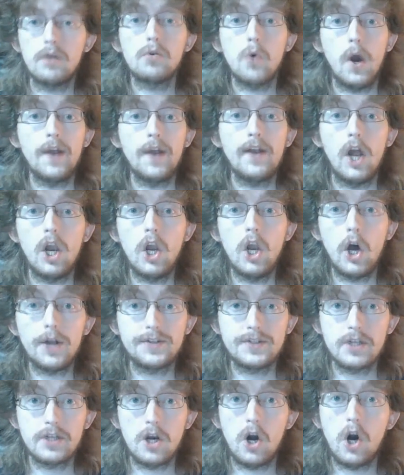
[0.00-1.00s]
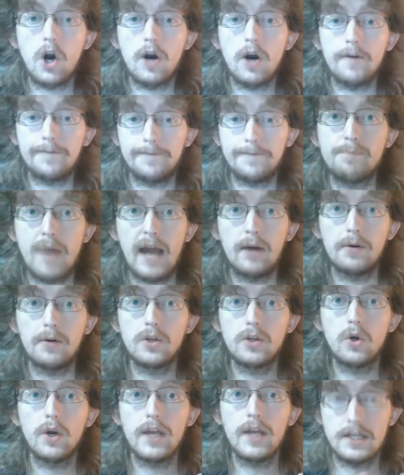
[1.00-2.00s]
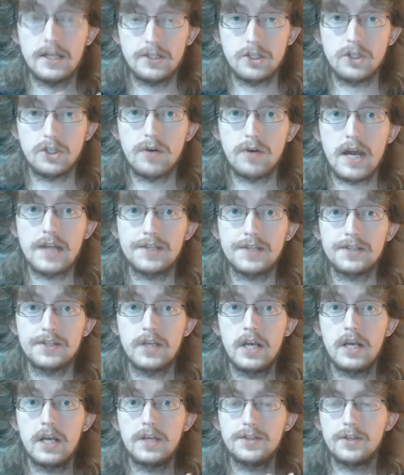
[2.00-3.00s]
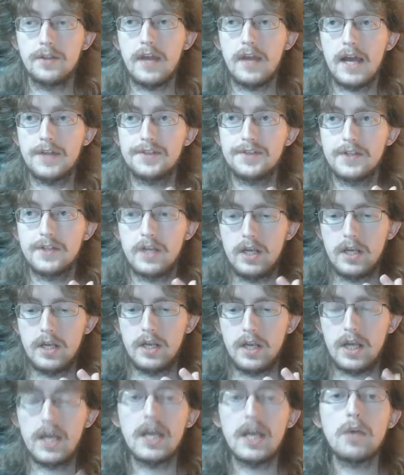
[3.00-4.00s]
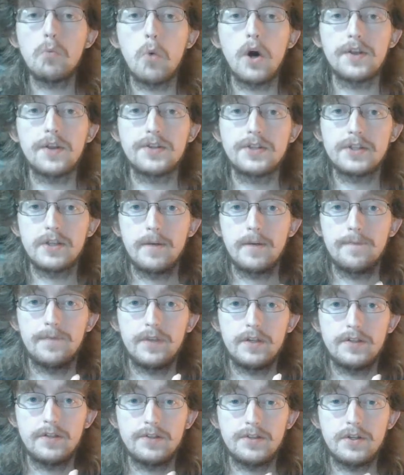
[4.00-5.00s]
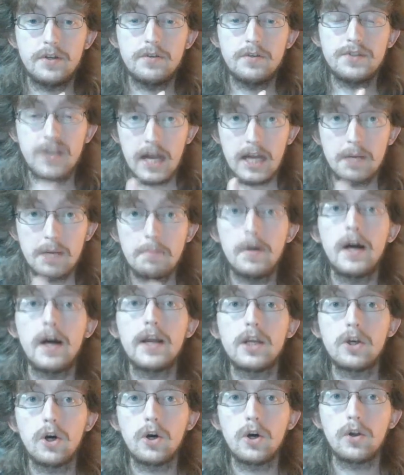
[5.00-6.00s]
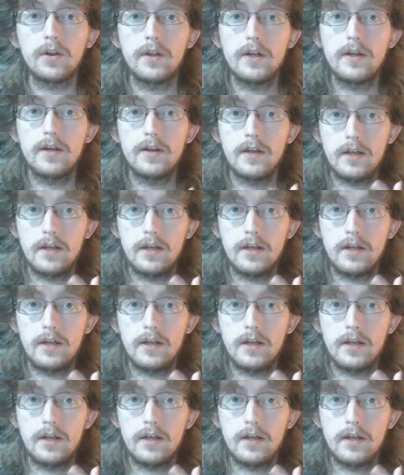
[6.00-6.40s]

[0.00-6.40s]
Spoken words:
quite a lot of paranoia and stress, so that he wants to take Michael